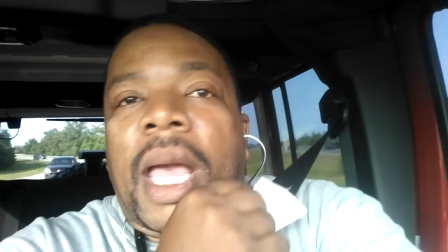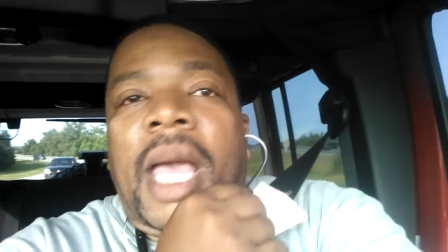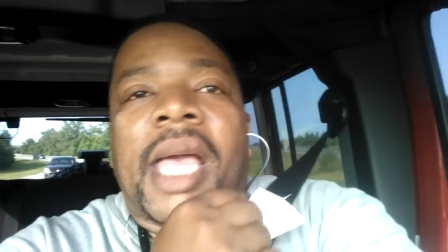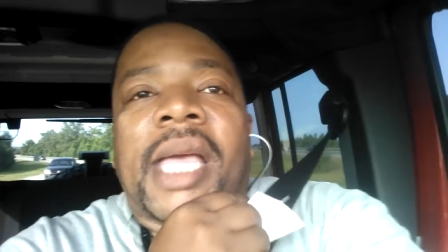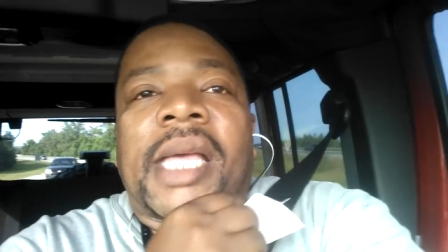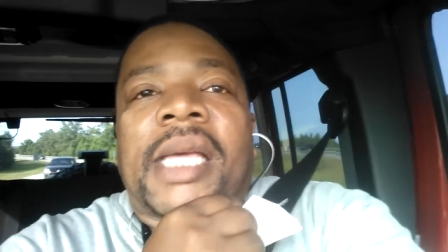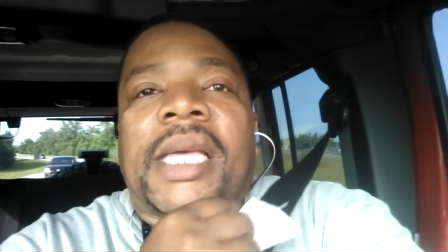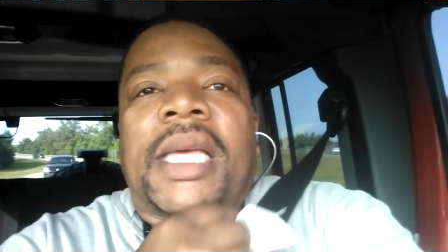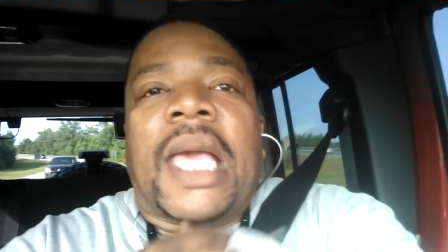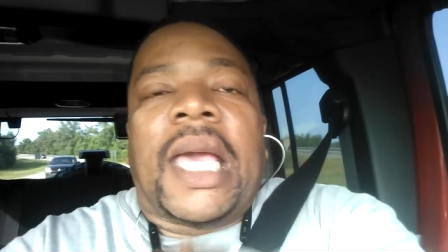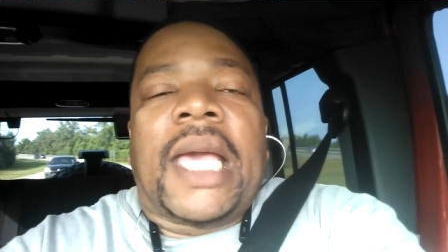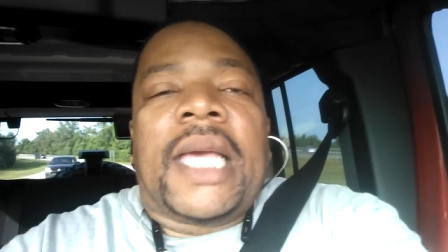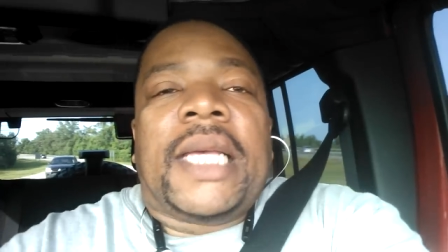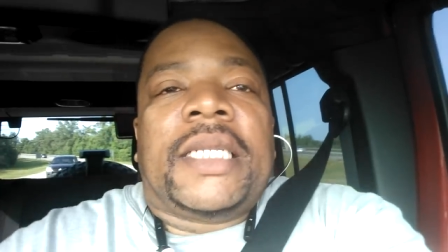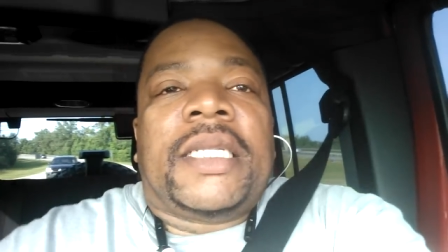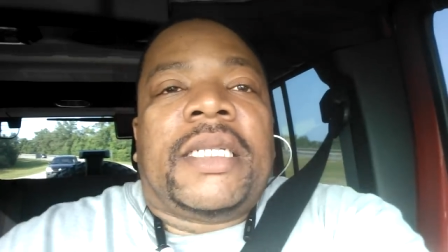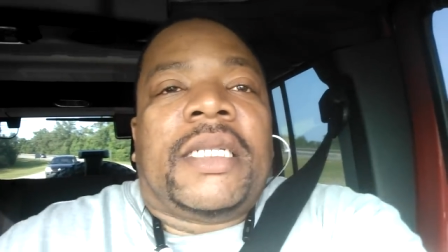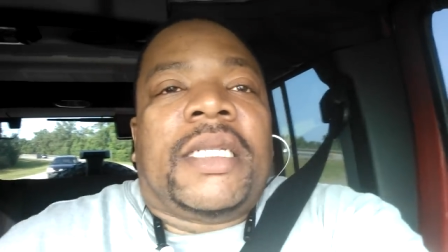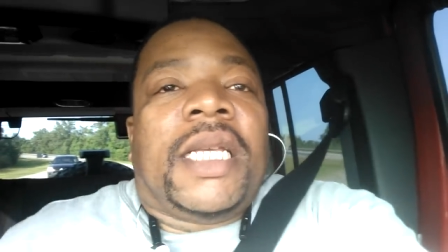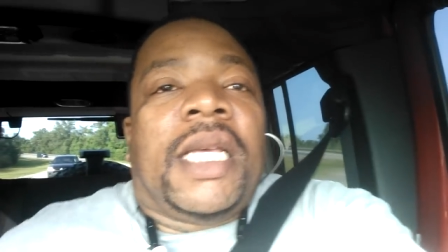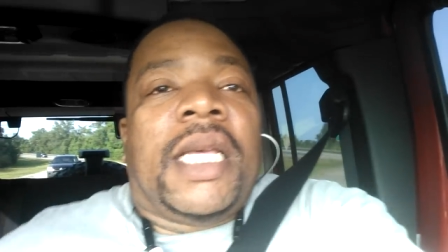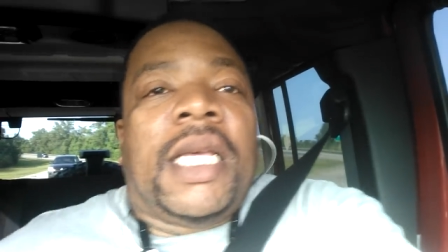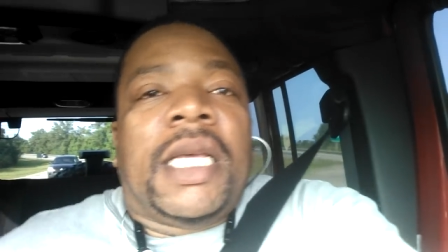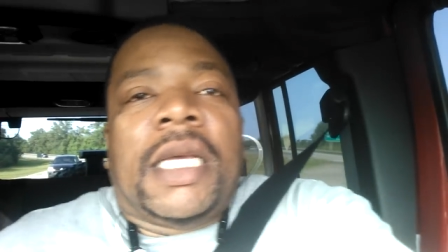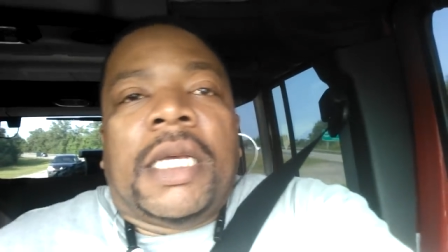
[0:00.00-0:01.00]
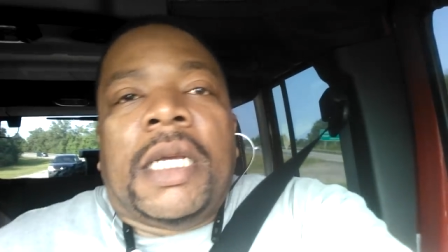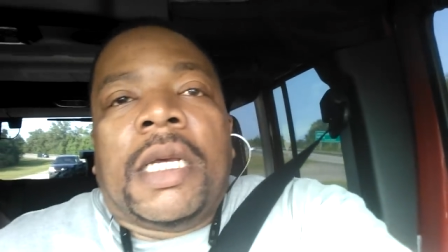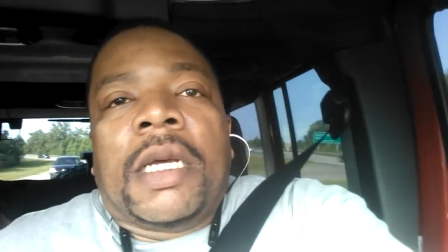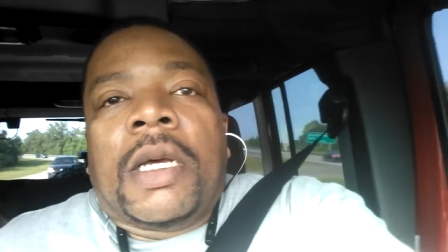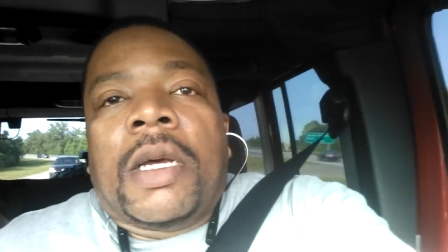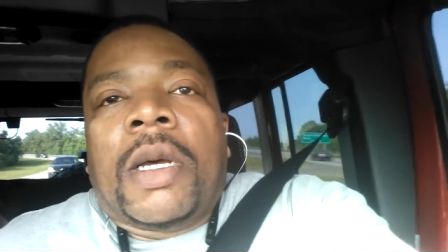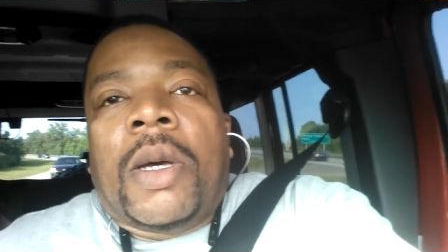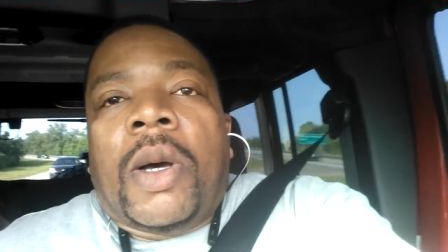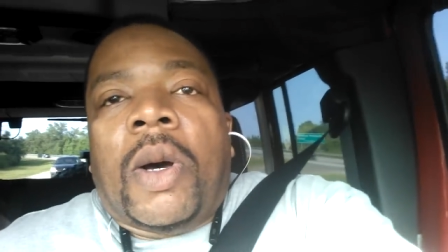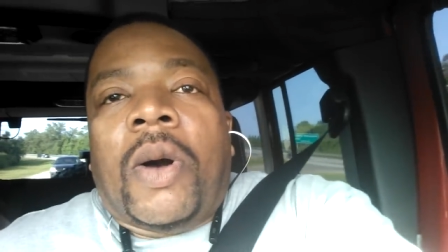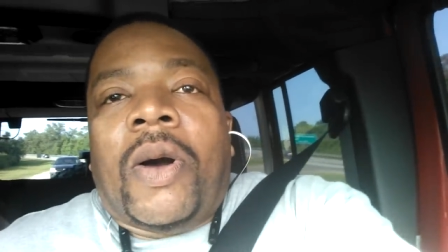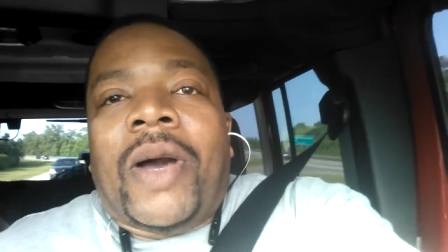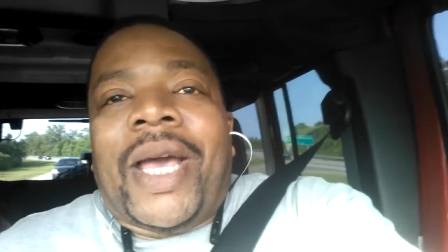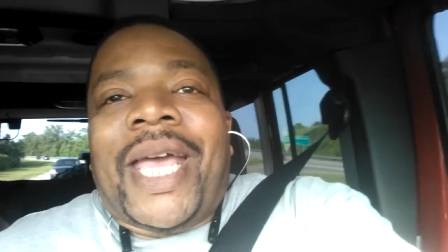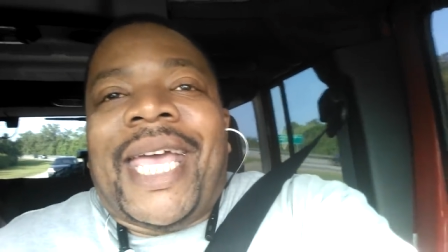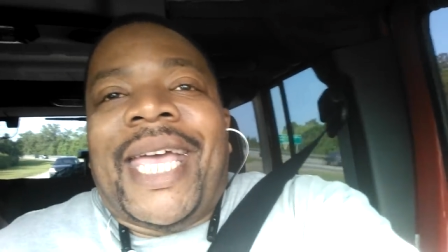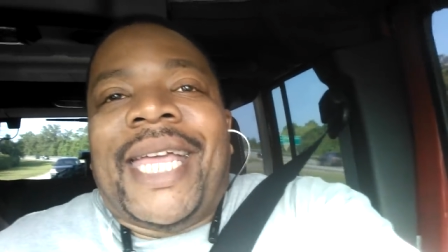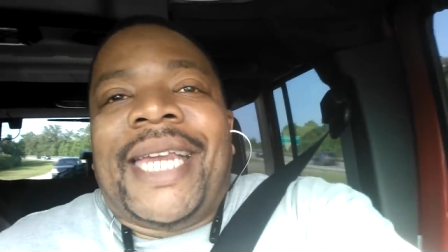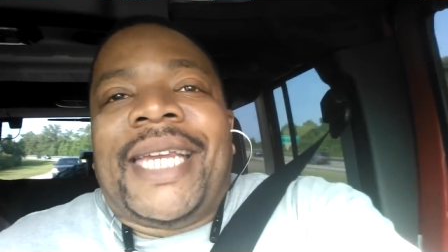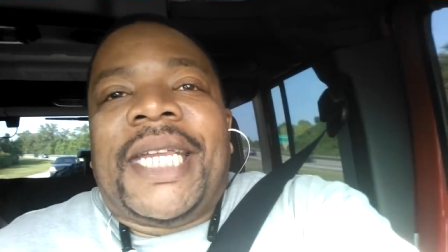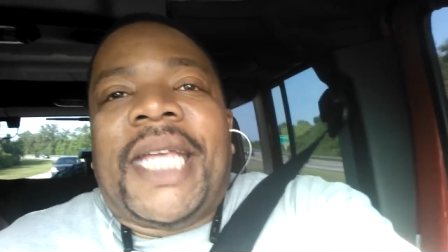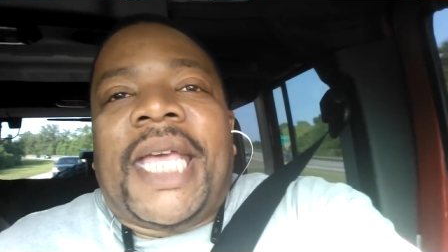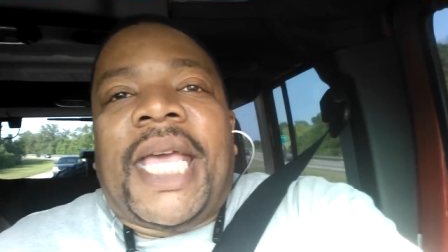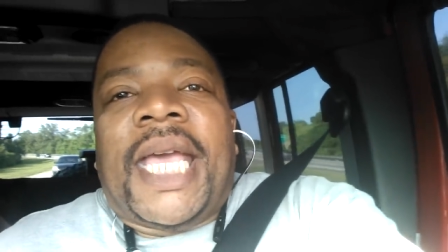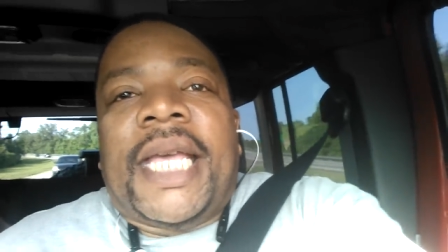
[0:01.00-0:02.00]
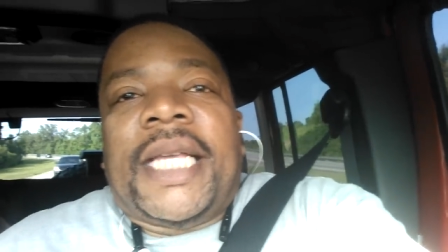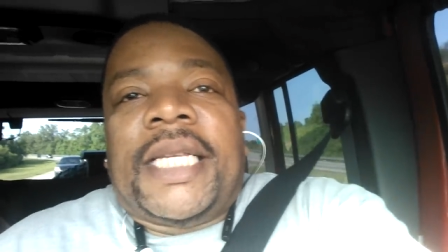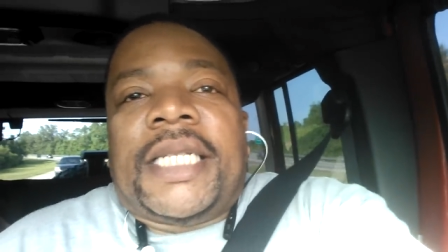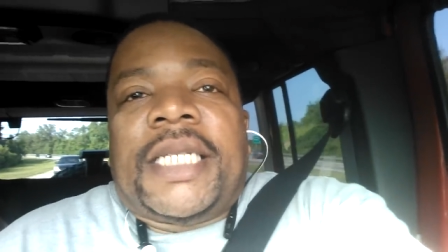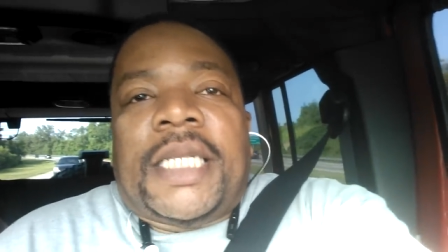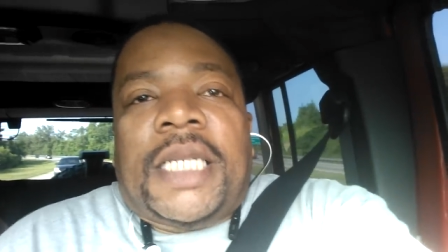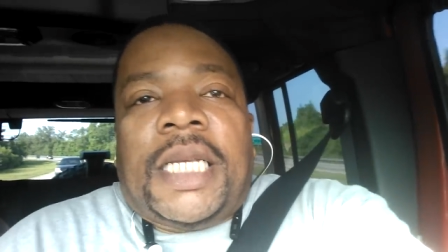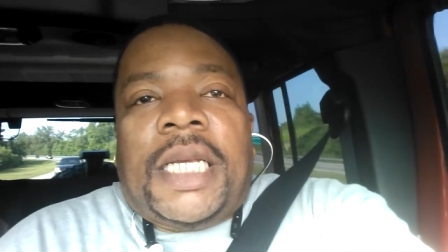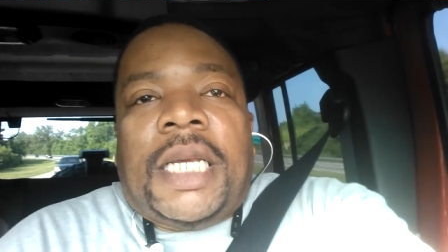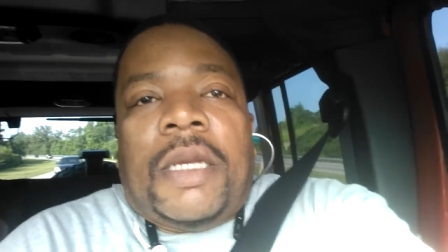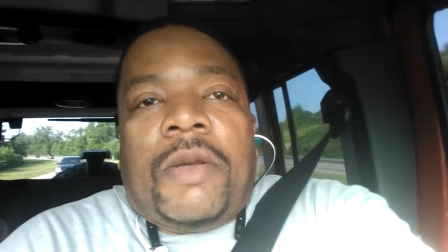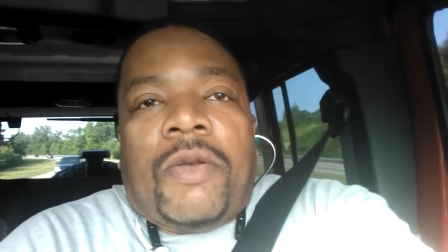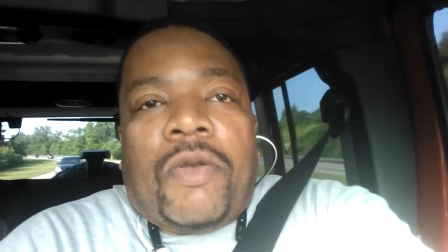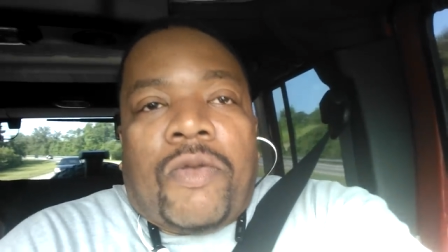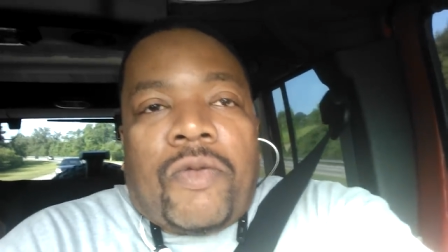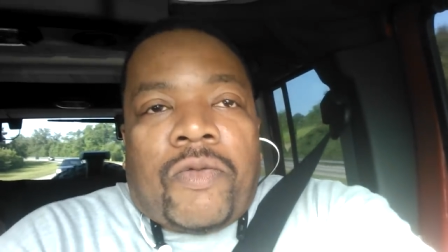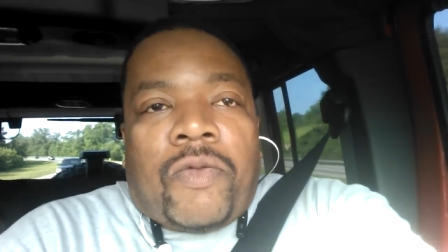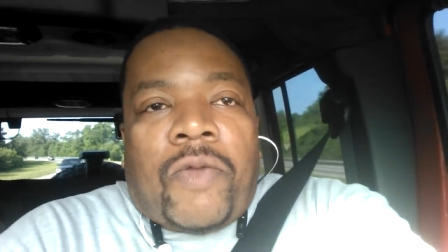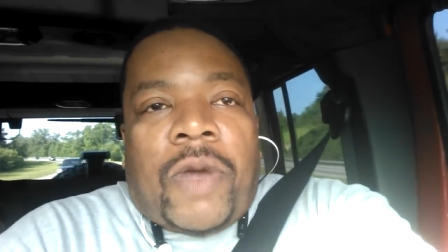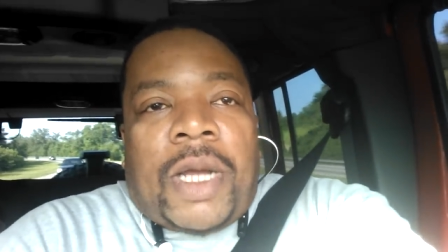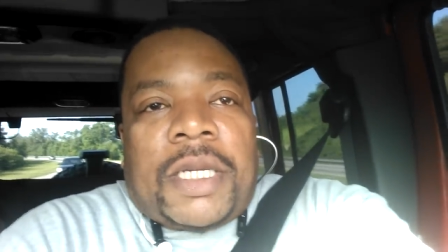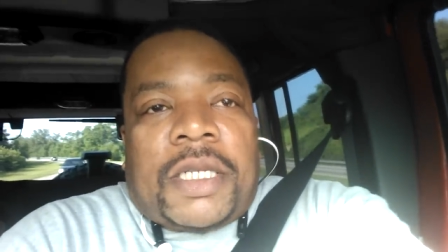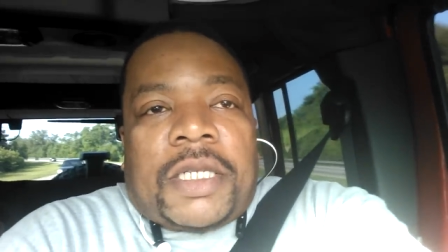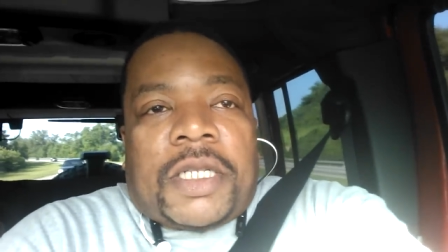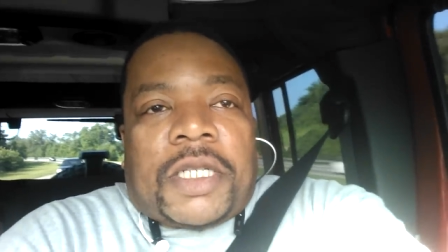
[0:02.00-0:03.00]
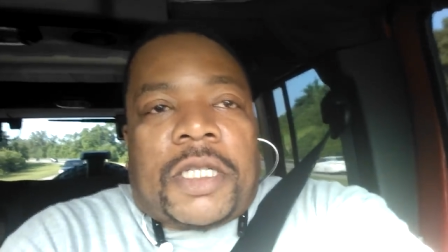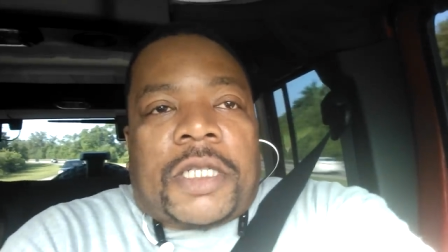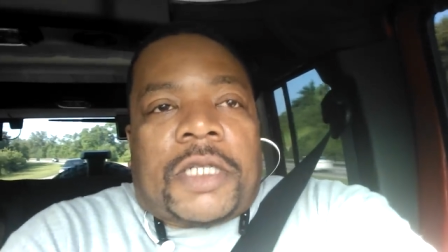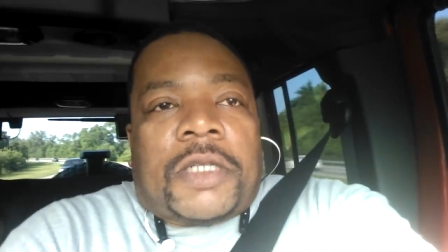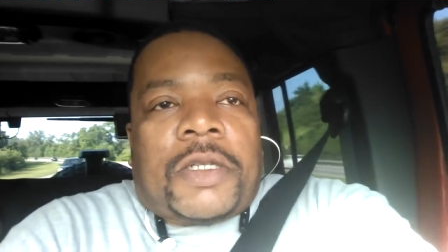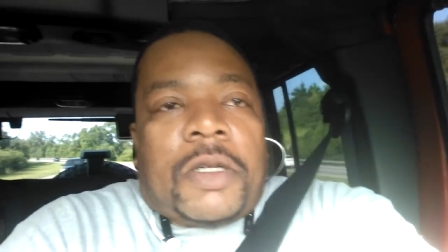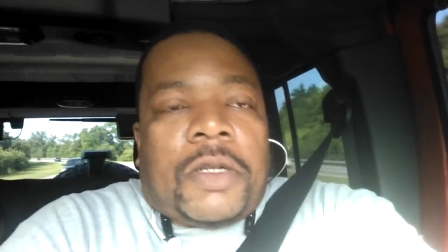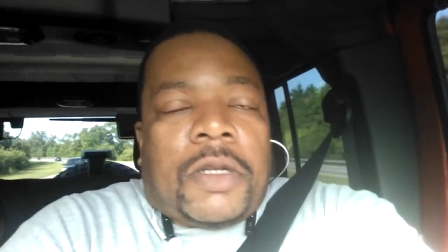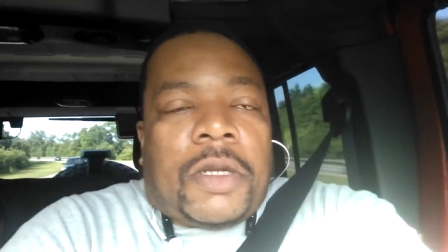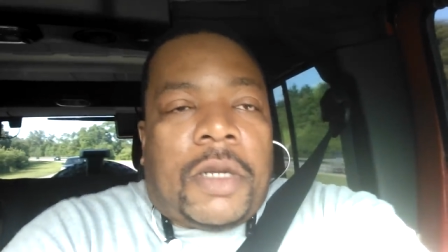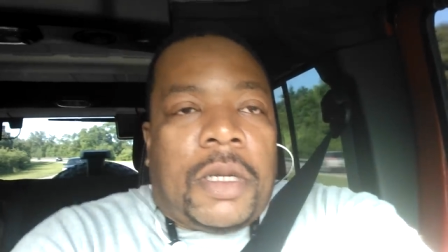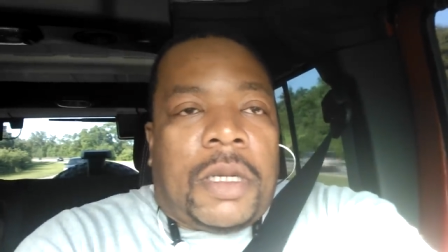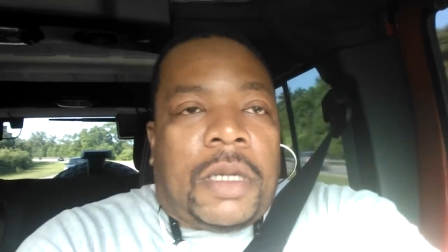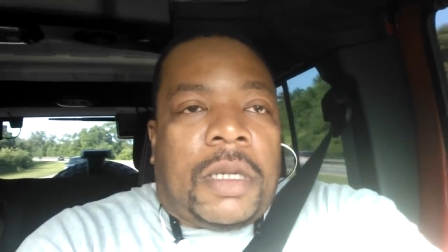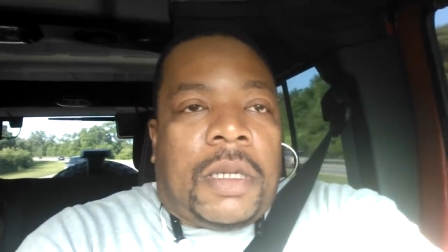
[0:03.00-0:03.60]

AKC or NKC registered.